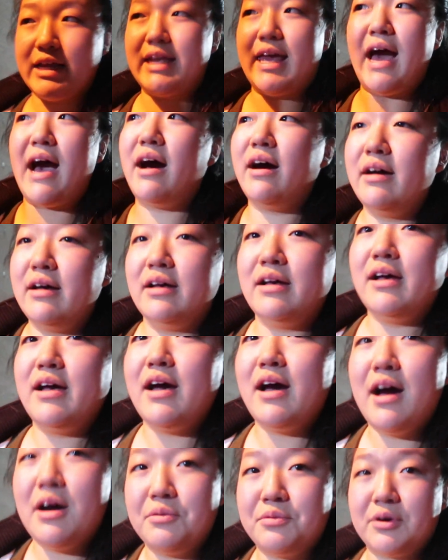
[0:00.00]
Yeah.
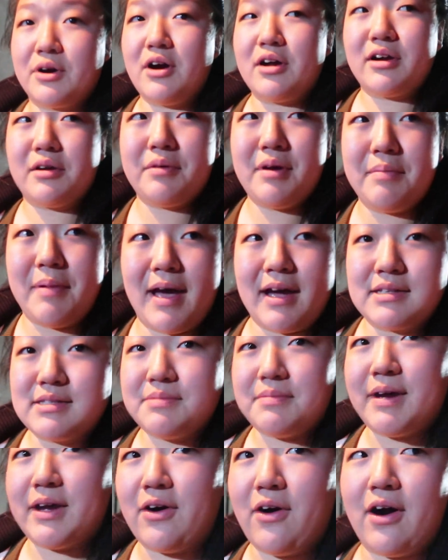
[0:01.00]
We're on our way back
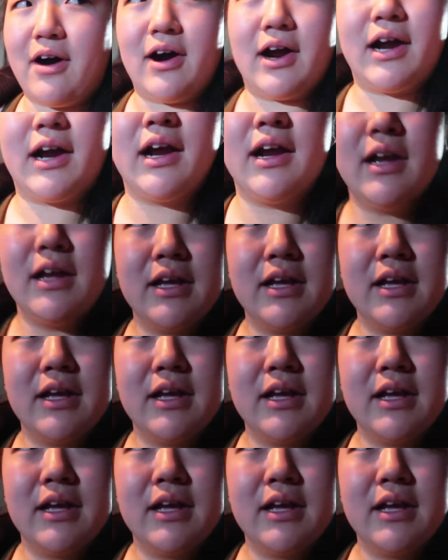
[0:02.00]
to my car.